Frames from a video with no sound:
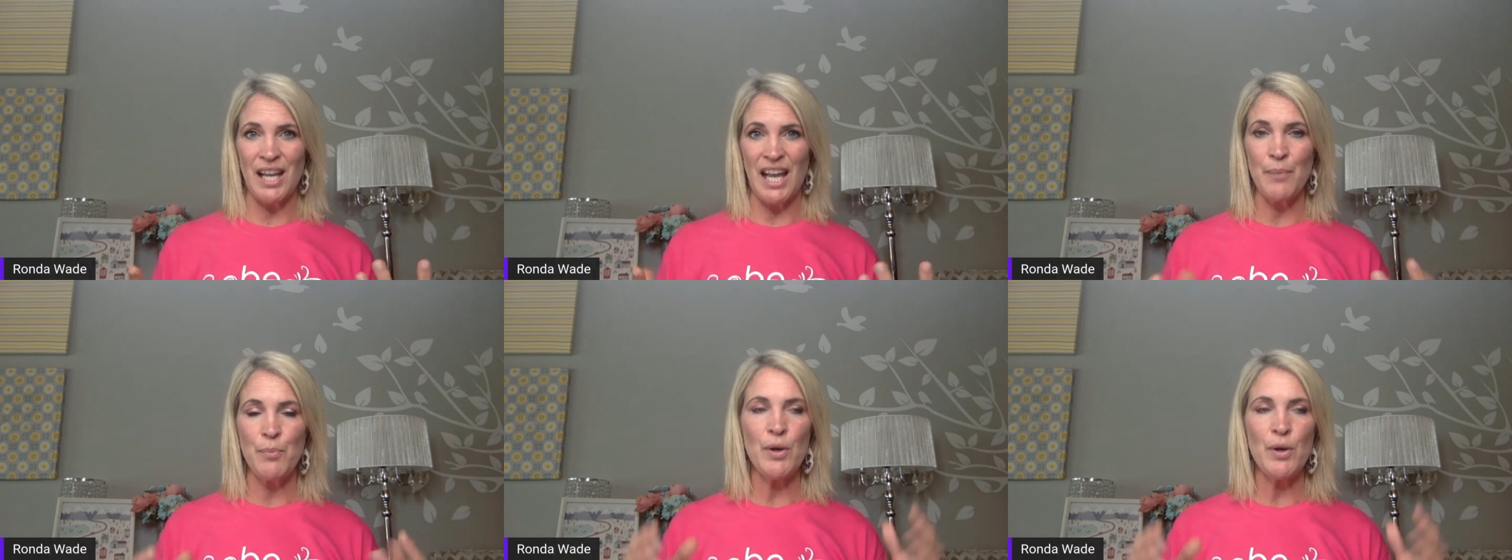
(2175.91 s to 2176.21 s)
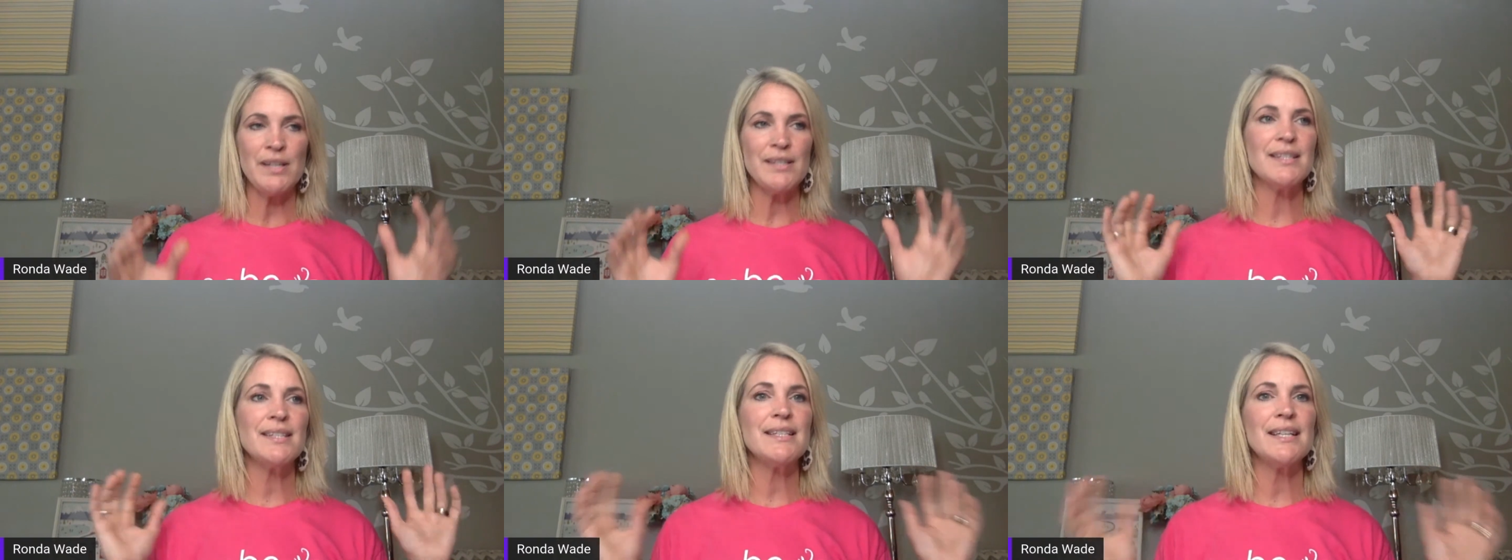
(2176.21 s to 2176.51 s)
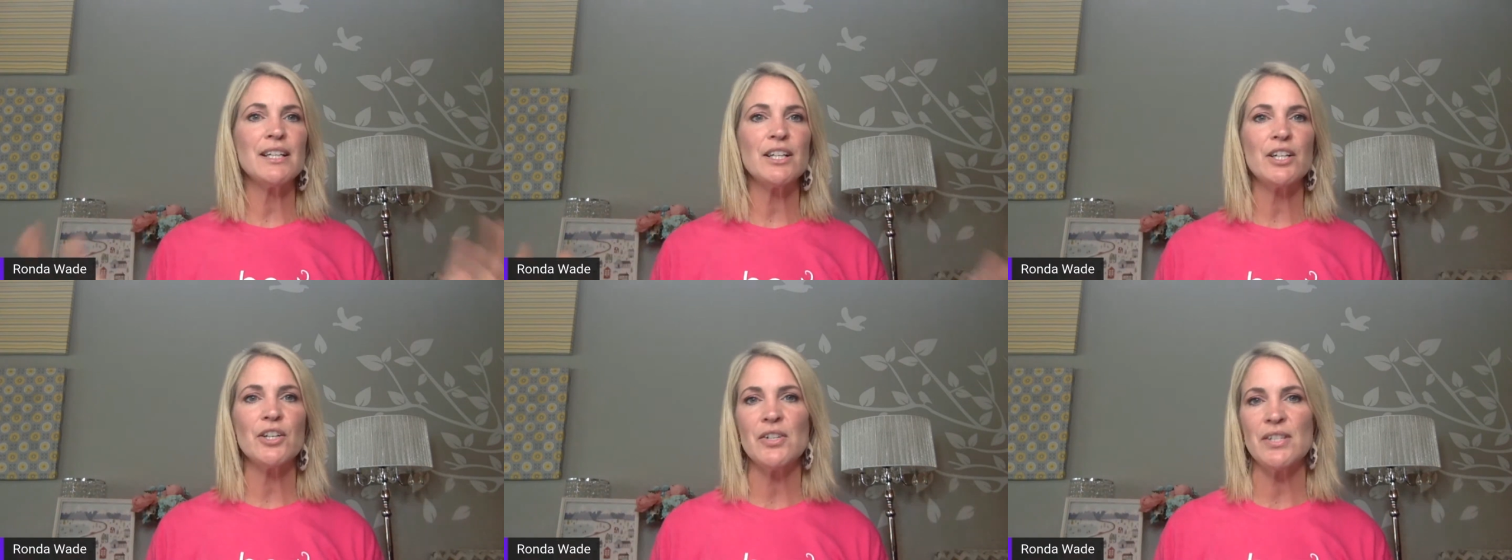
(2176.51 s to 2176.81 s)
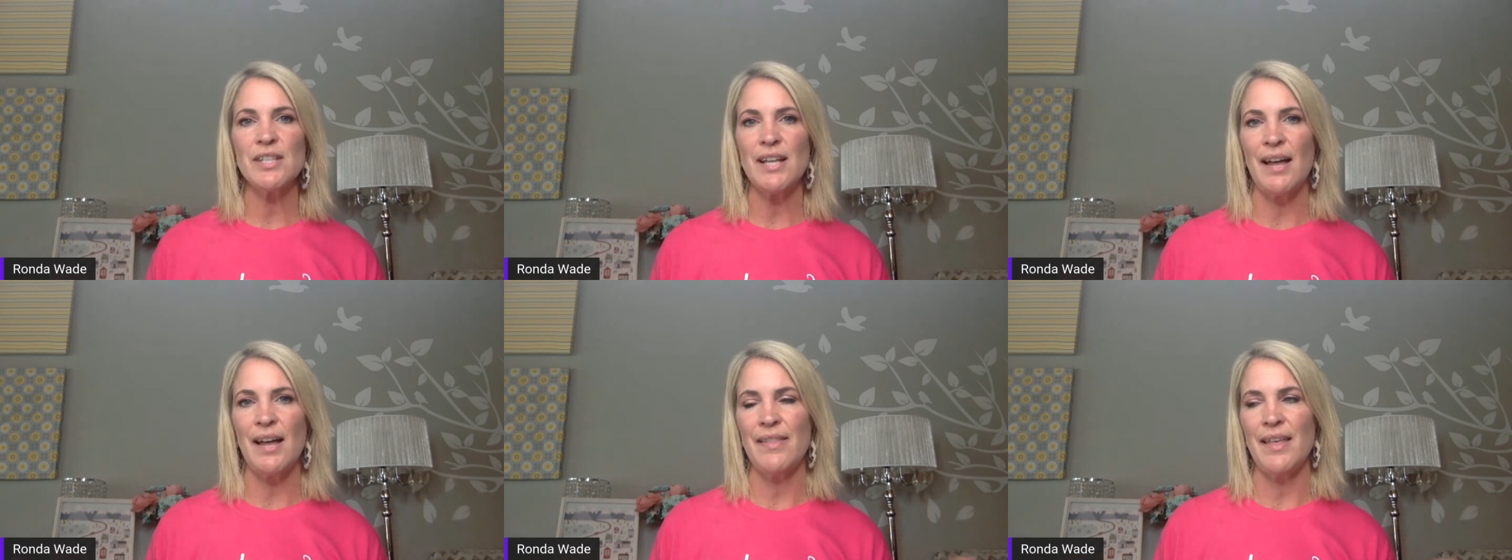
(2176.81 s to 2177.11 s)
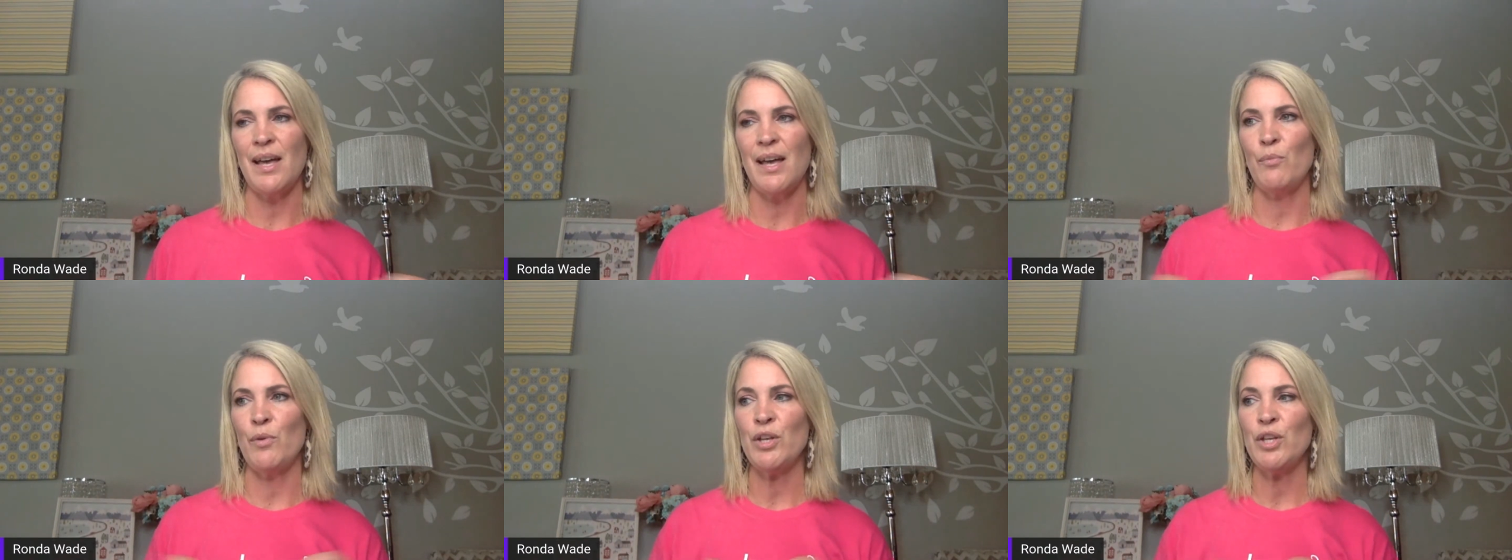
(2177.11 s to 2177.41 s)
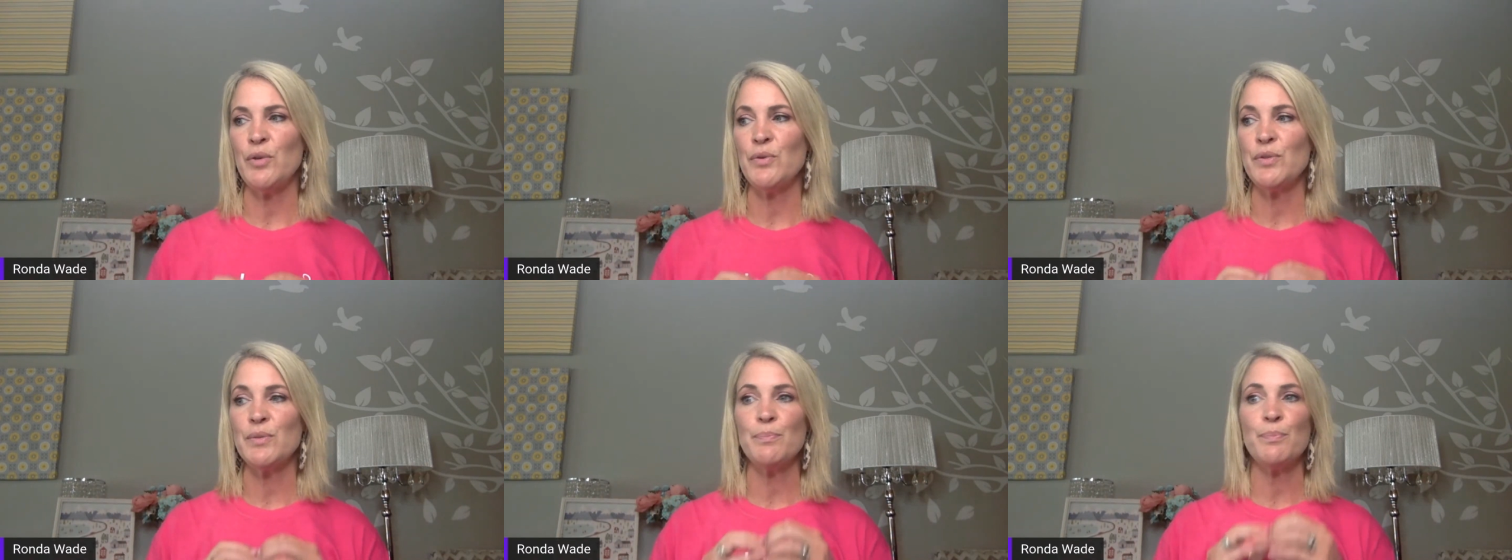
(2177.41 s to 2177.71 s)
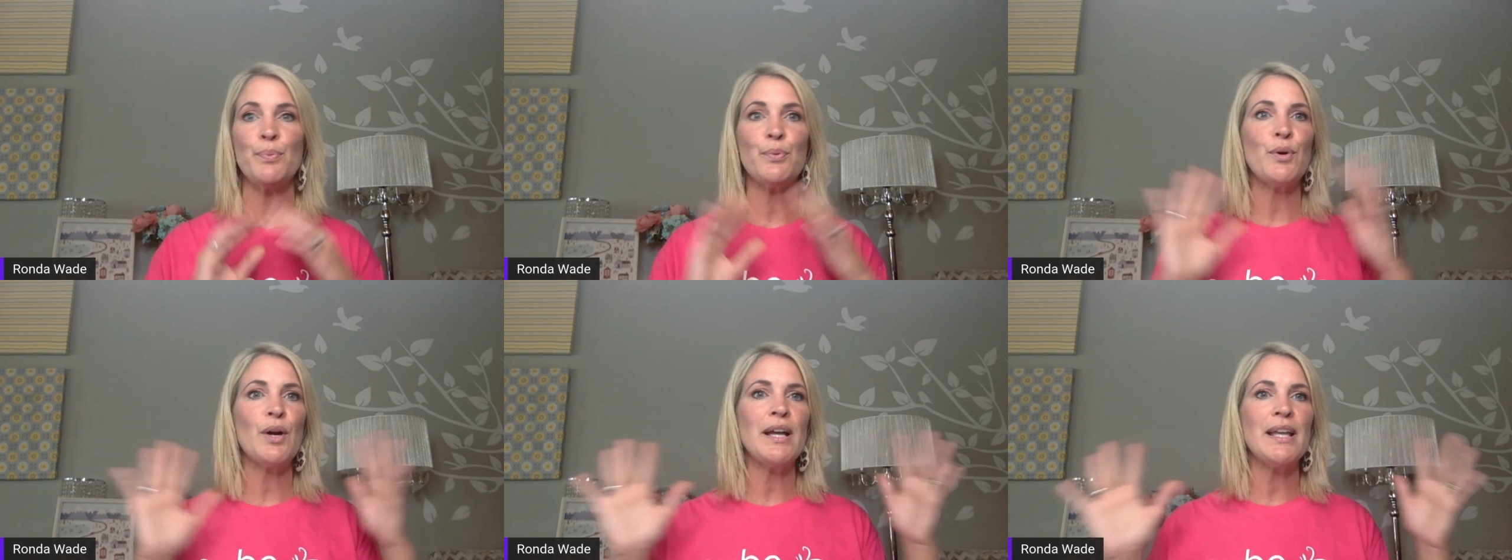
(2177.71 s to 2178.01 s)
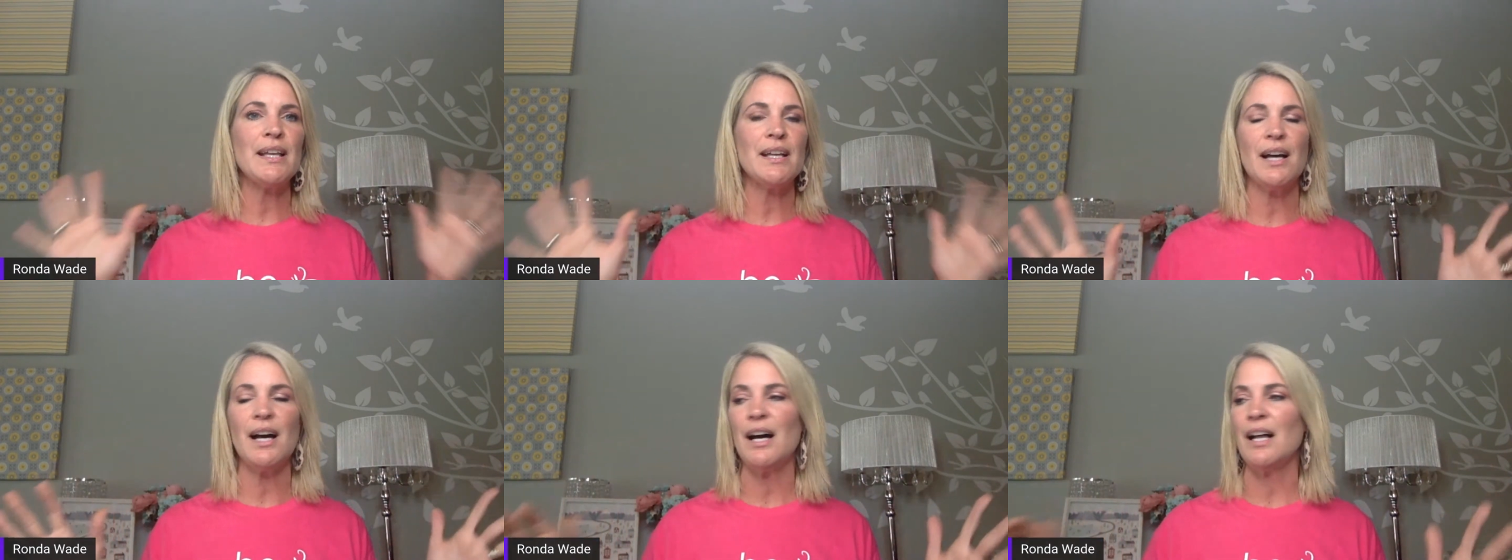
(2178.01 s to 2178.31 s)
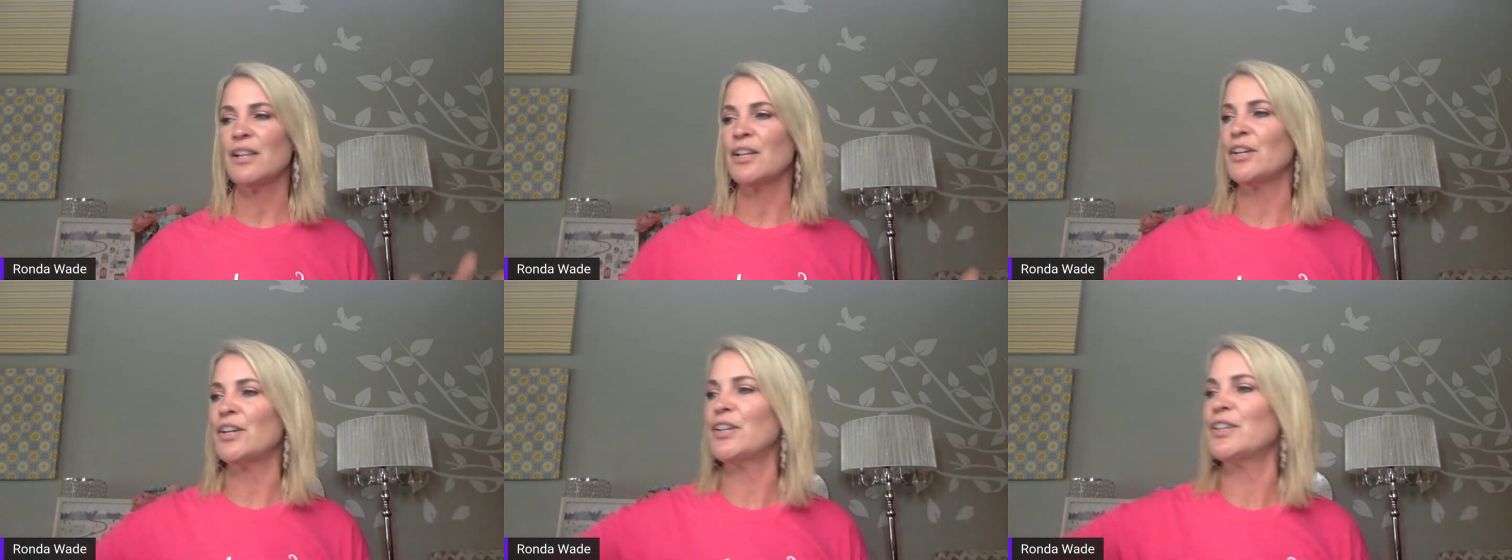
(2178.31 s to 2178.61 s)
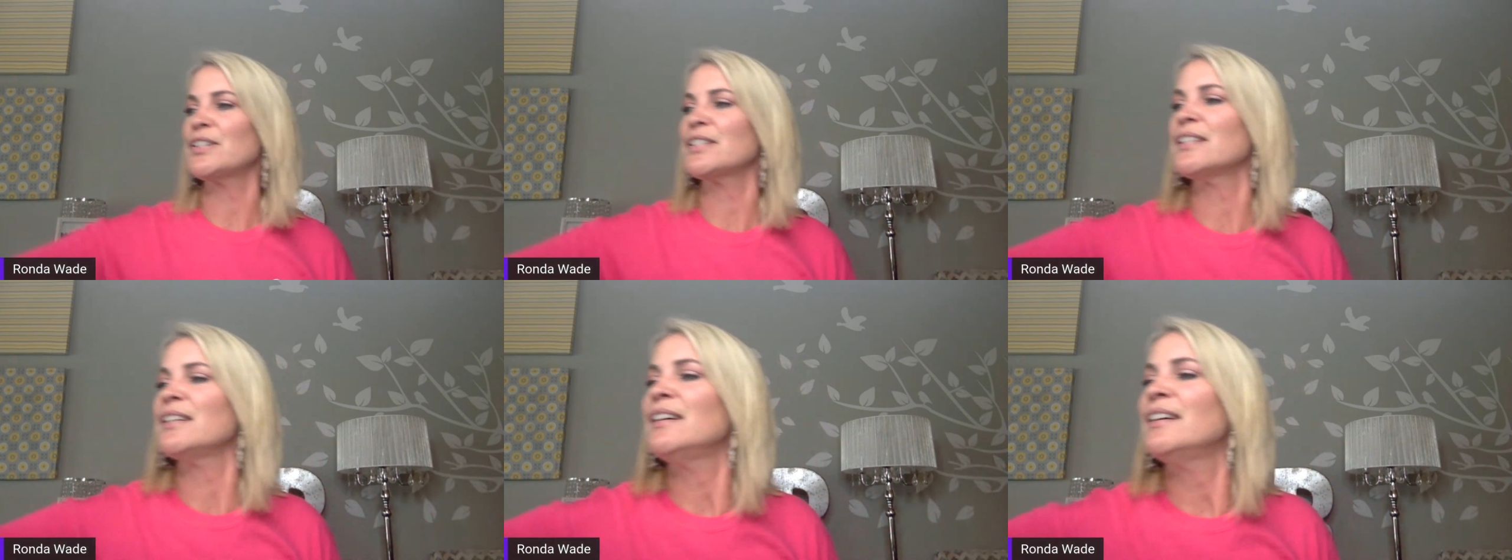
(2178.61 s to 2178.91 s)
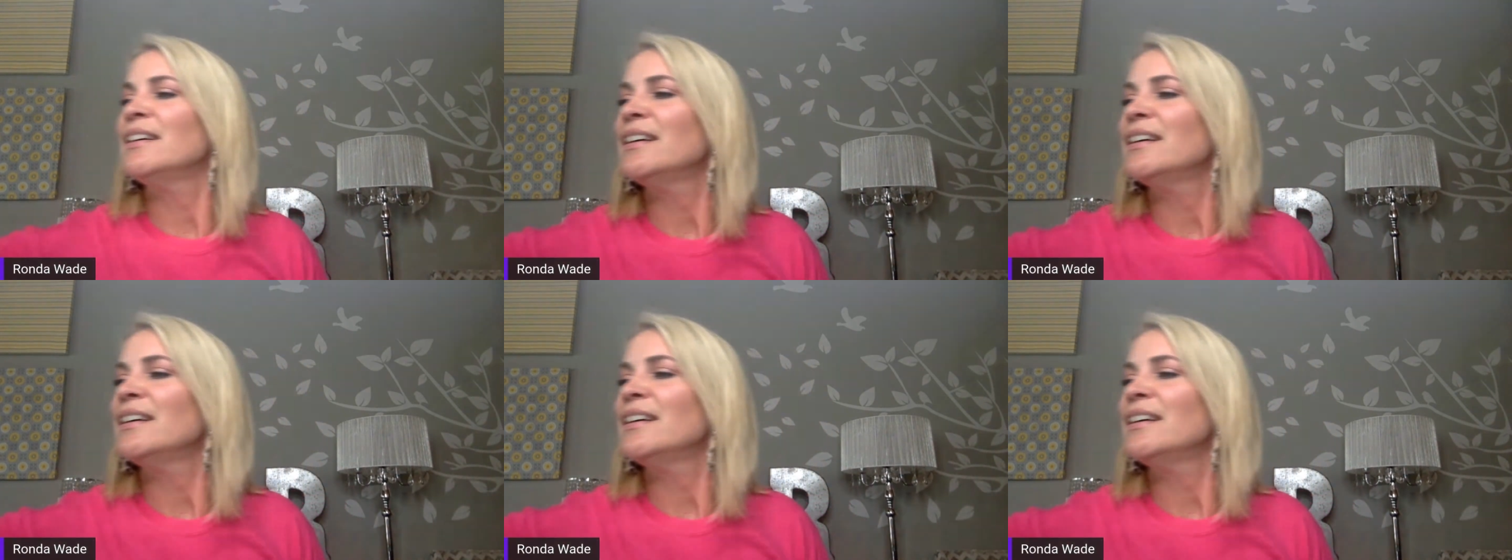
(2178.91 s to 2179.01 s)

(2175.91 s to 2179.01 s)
I put stickers on them. We use bright colors.